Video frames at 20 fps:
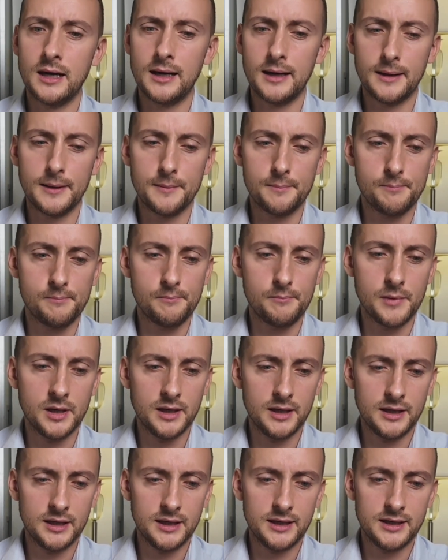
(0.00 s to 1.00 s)

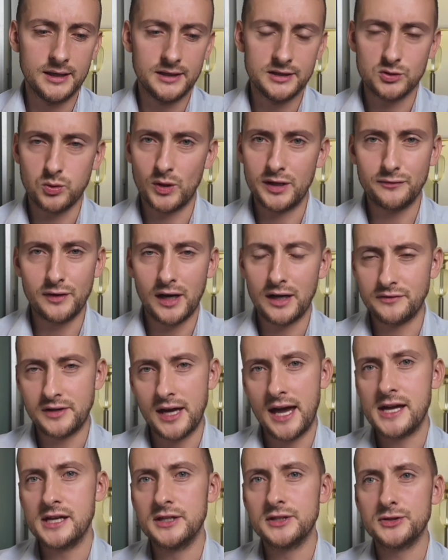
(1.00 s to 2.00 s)

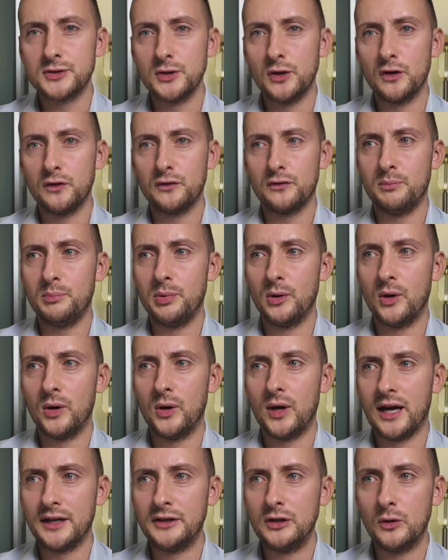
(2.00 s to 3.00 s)
25K and stuff,
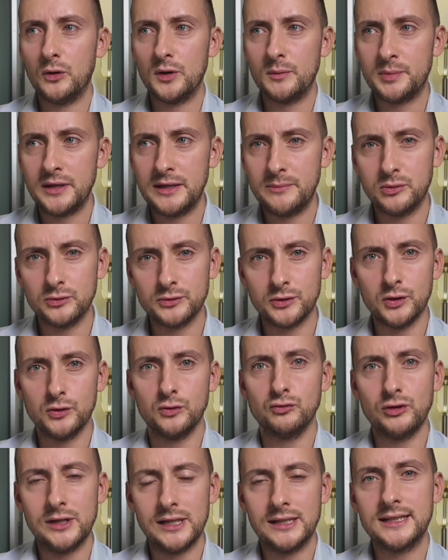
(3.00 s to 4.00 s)
but I know that people
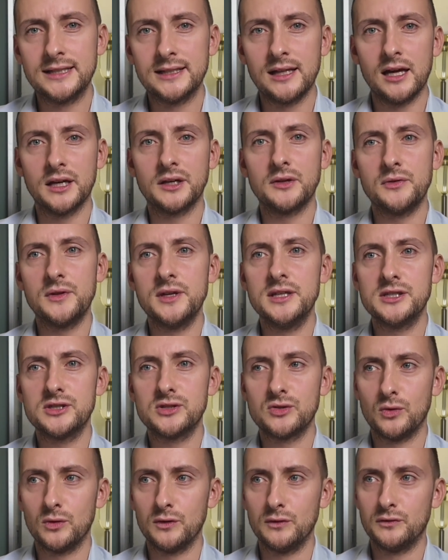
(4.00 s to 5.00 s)
do really like
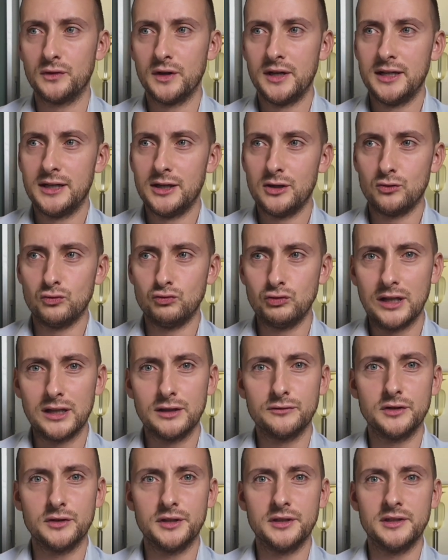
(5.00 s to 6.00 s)
these sort of
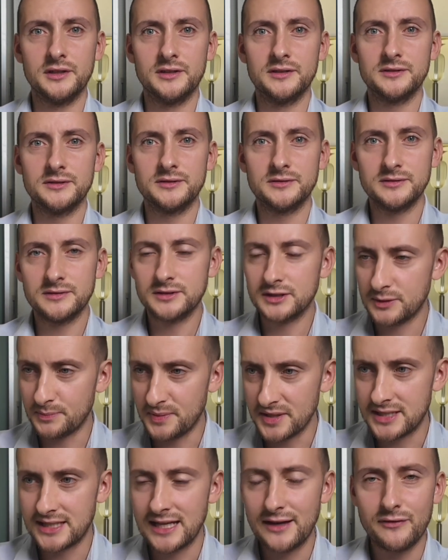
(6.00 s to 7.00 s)
relevant,
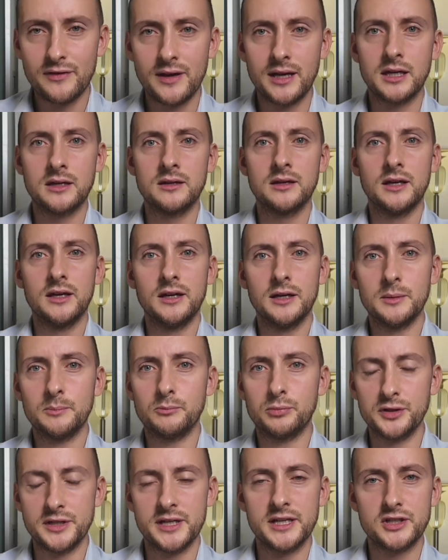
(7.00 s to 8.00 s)
specific
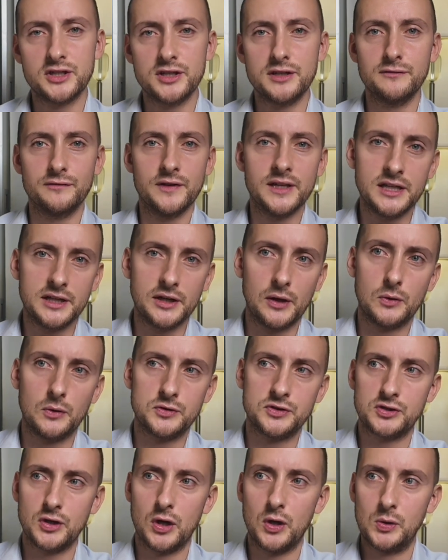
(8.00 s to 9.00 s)
prediction
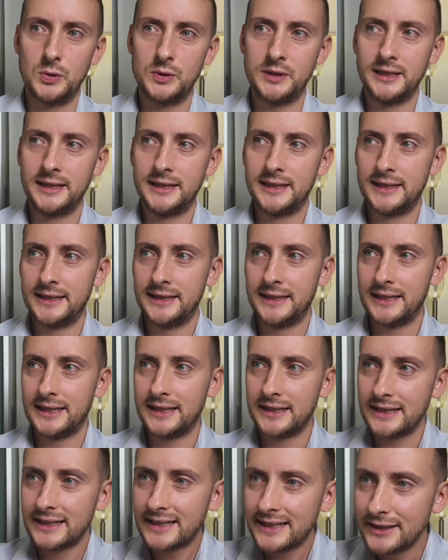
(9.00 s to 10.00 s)
videos. So
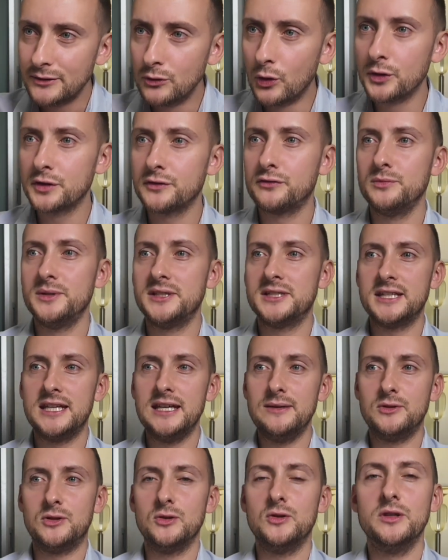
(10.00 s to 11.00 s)
in order for me to
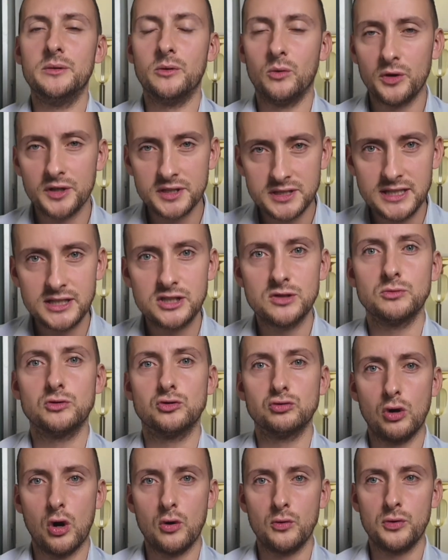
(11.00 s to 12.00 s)
keep doing them, I want to see
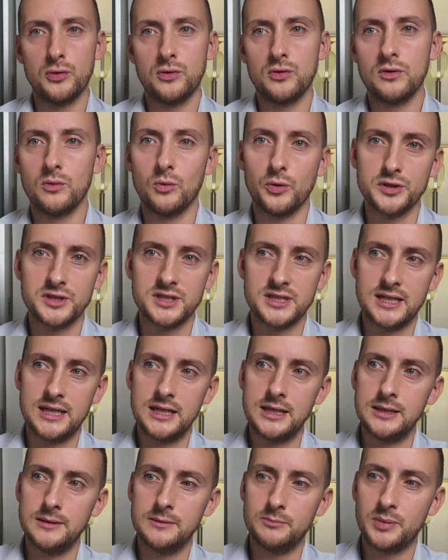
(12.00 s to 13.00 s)
some growth. I want to
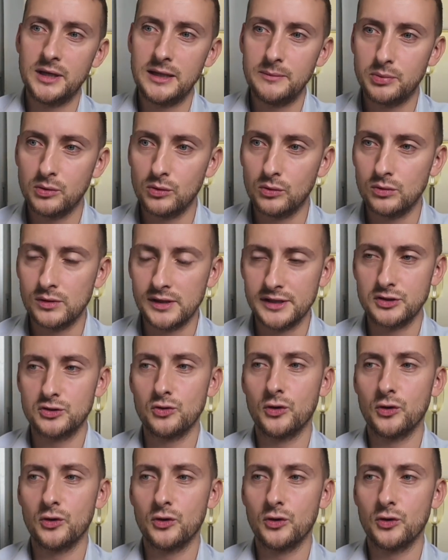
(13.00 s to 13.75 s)
see people